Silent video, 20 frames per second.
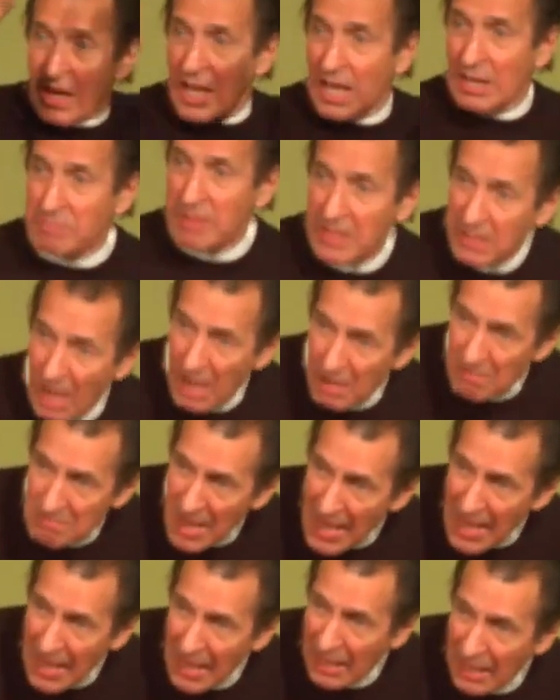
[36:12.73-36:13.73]
and become
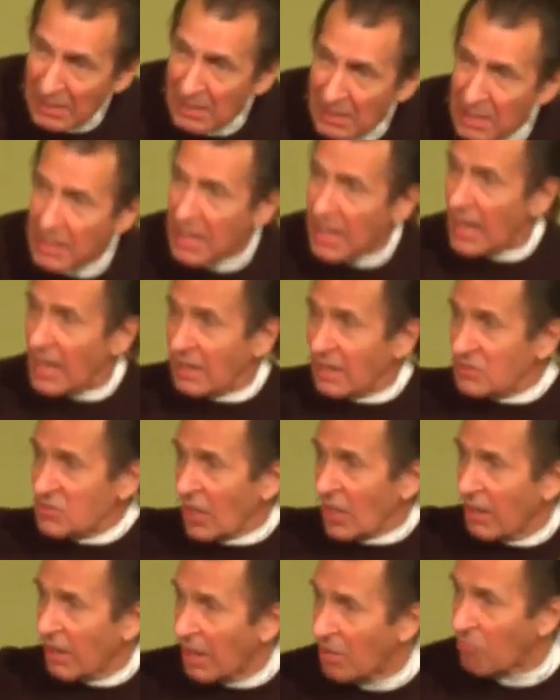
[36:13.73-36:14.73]
man and has
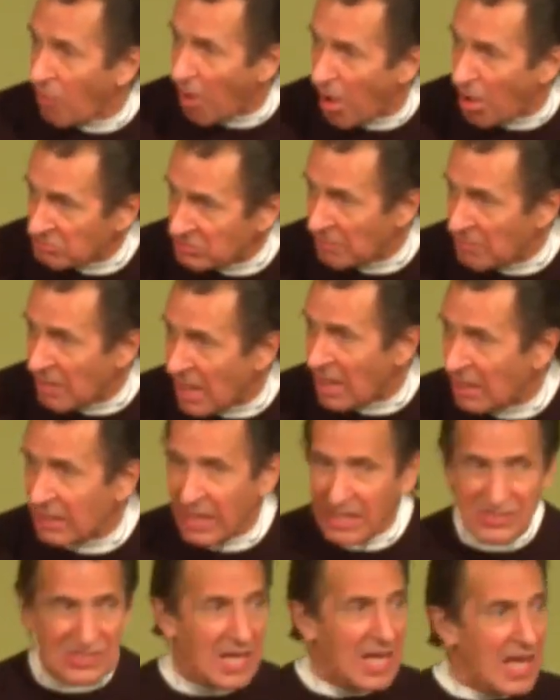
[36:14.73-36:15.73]
literally walked among
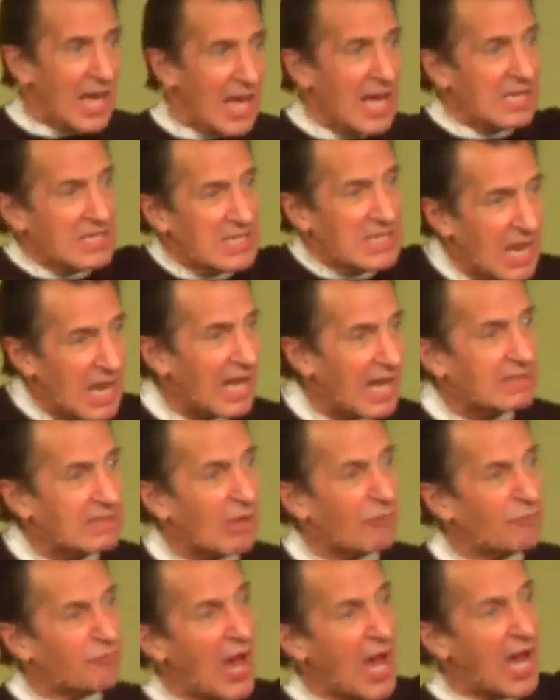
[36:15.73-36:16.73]
us. And God
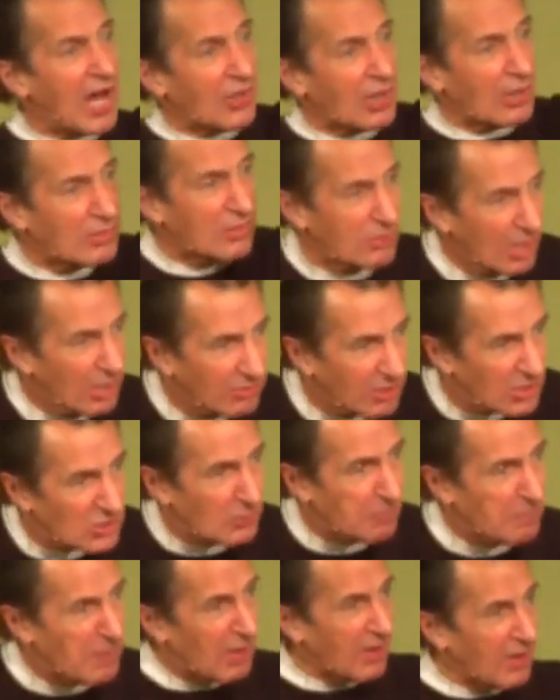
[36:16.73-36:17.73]
the Father, through the
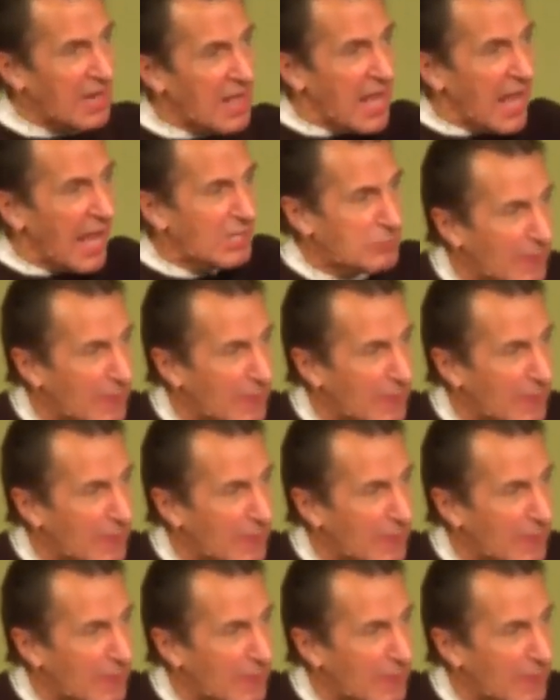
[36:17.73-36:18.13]
Spirit, has